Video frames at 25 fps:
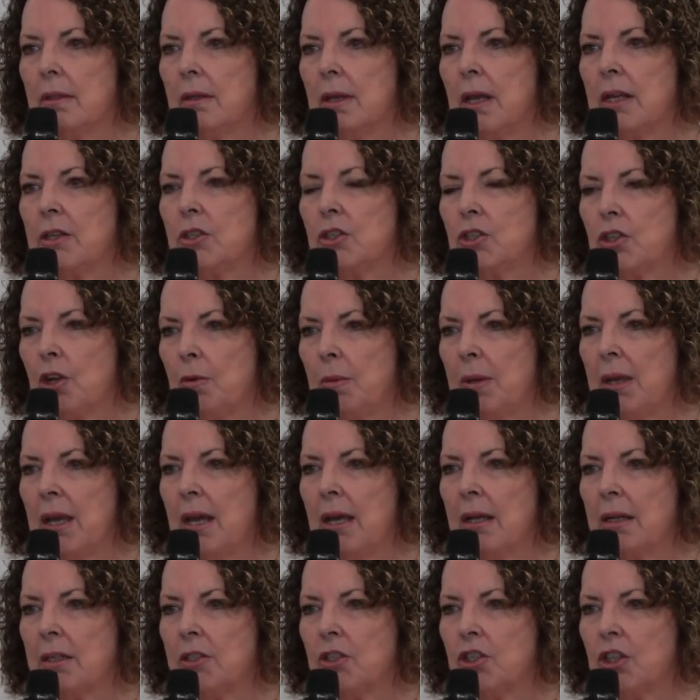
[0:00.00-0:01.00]
And show me
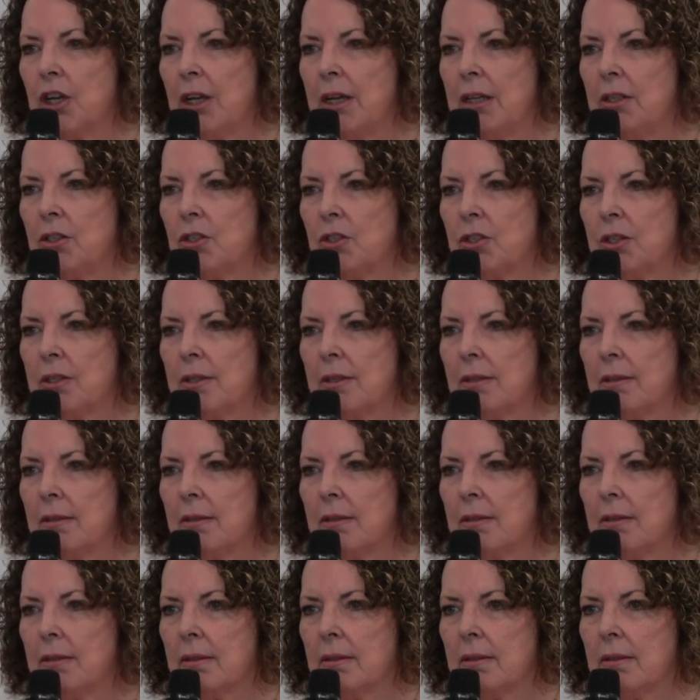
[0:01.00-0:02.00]
how to change."
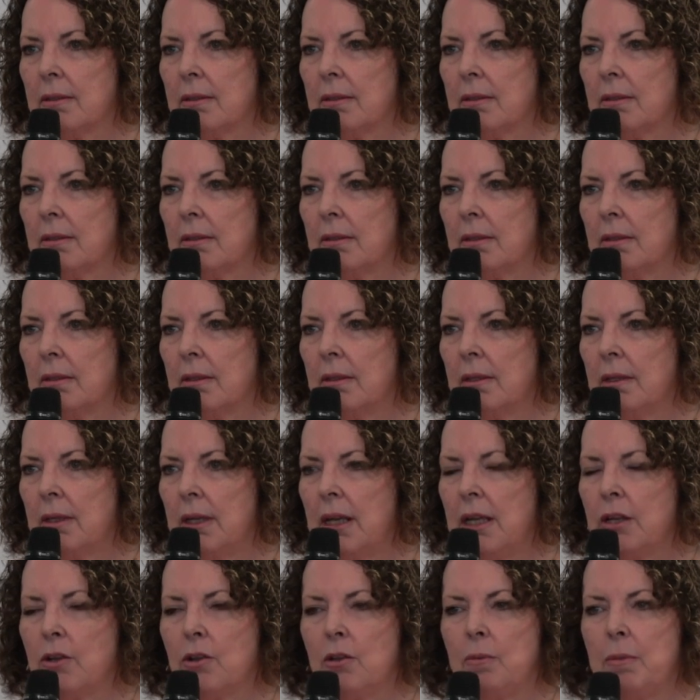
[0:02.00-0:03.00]

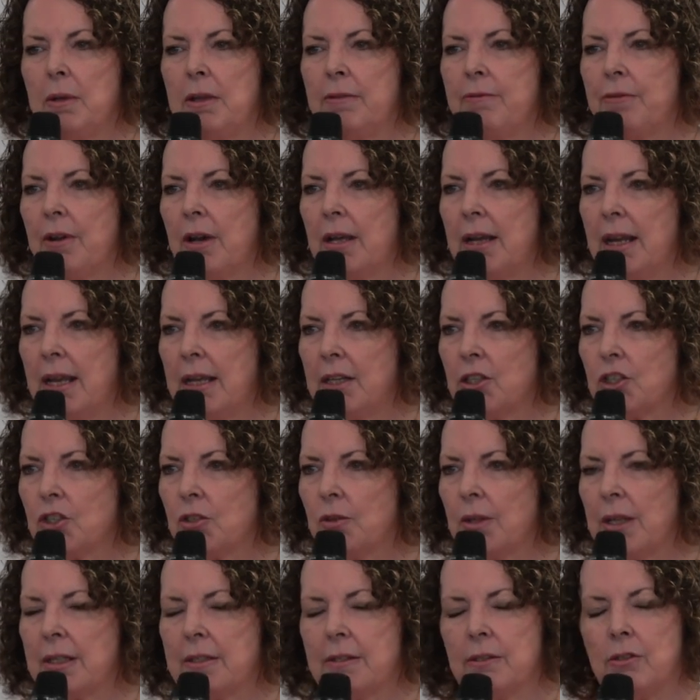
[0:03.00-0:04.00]
It could be
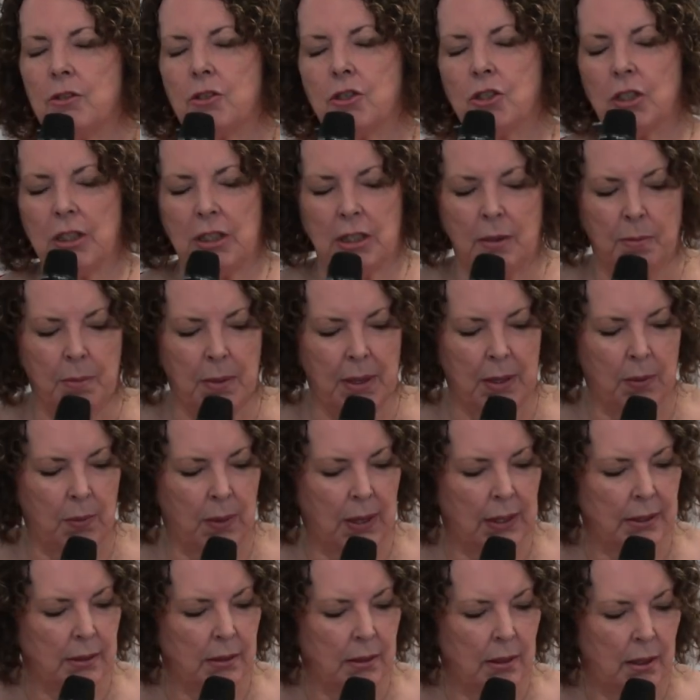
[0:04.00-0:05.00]
financial. That's usually the big
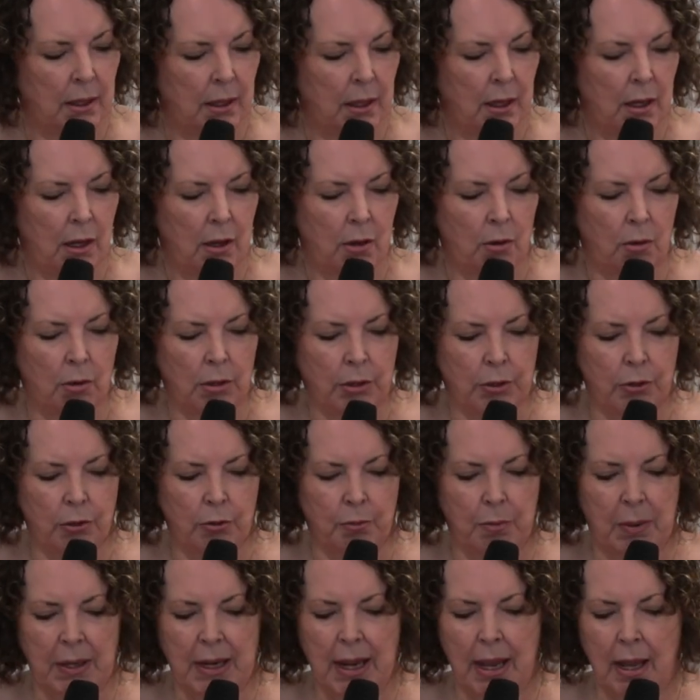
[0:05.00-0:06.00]
one. Or it
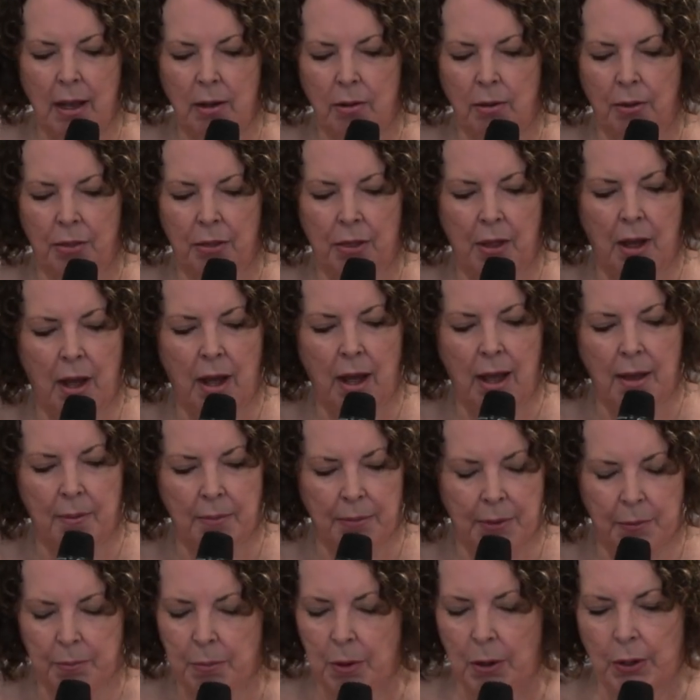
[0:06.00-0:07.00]
could be health.
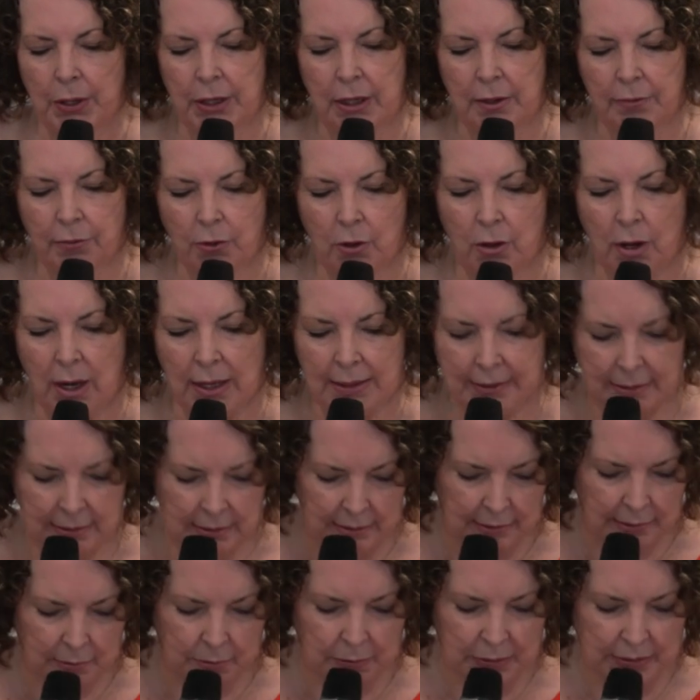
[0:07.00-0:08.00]
The body of Christ
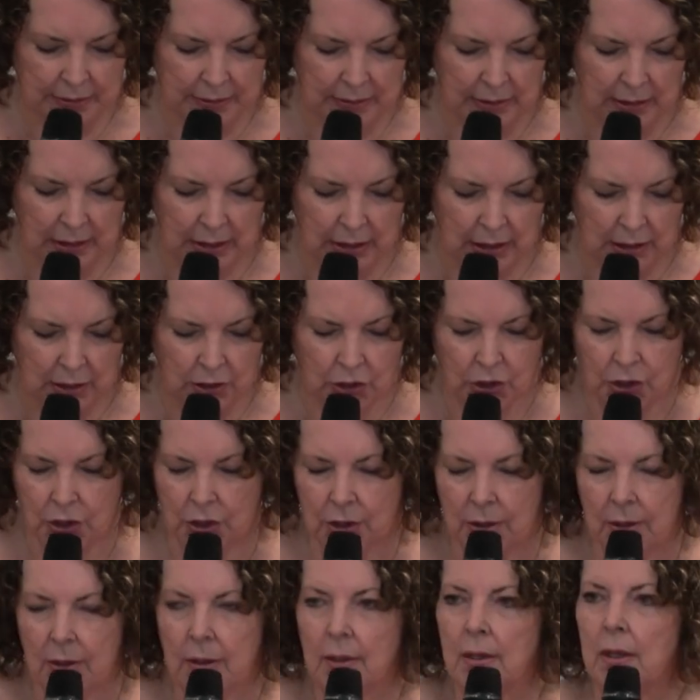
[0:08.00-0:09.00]
is
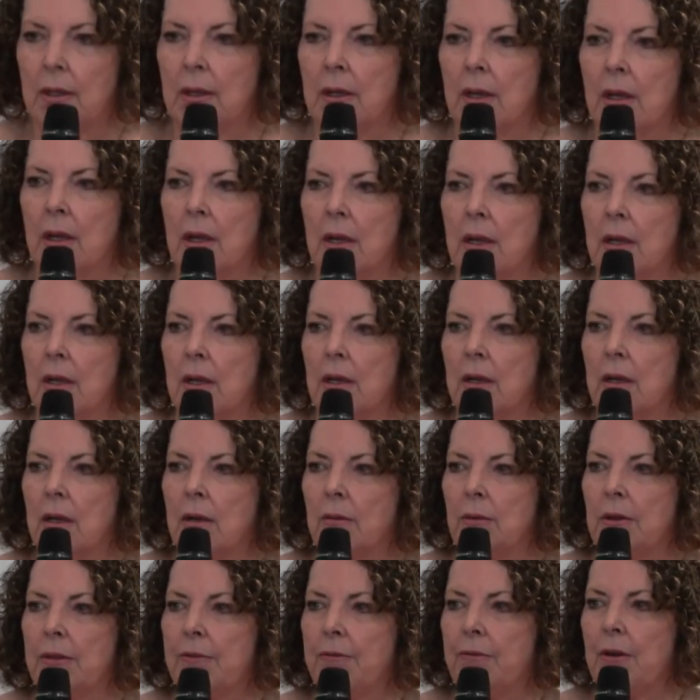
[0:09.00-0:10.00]
besieged
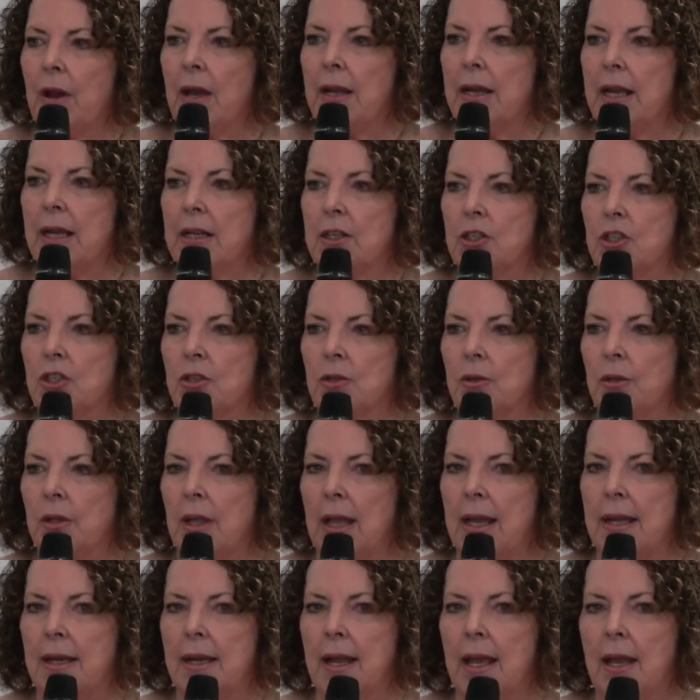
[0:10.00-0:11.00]
with financial
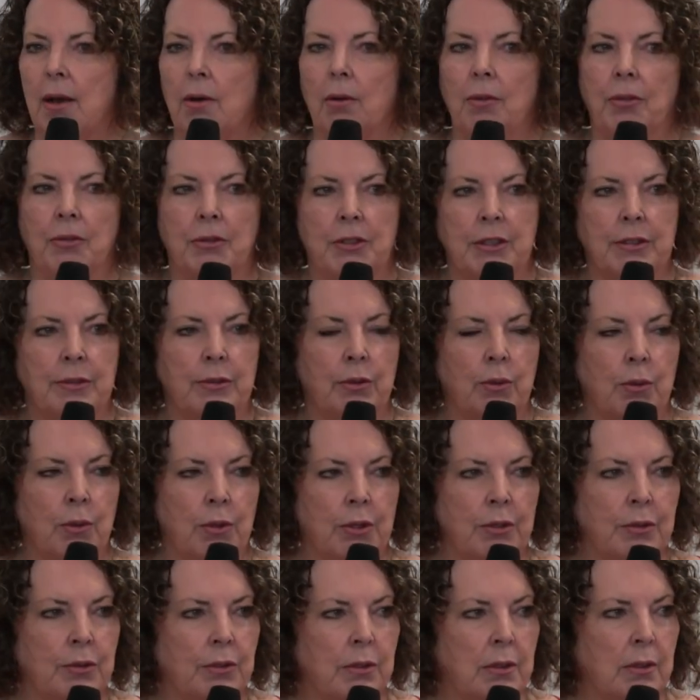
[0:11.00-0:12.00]
and health
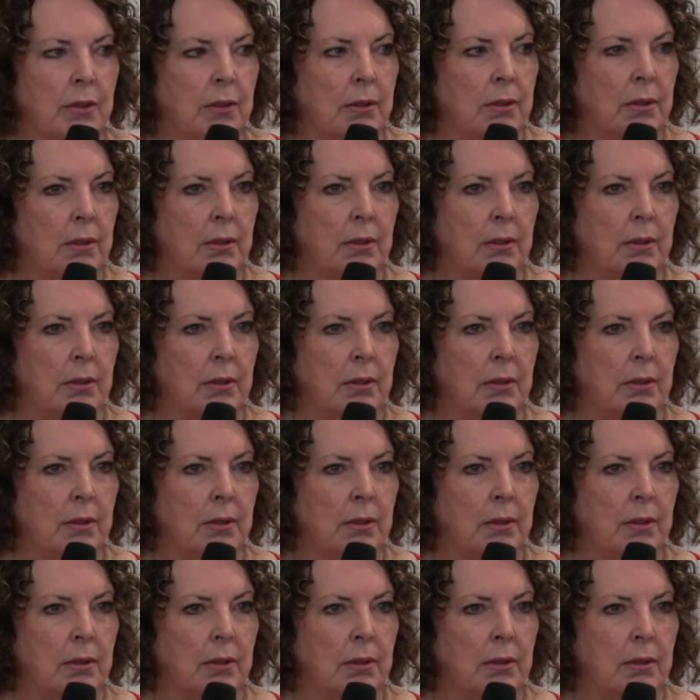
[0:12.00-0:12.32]
disorders.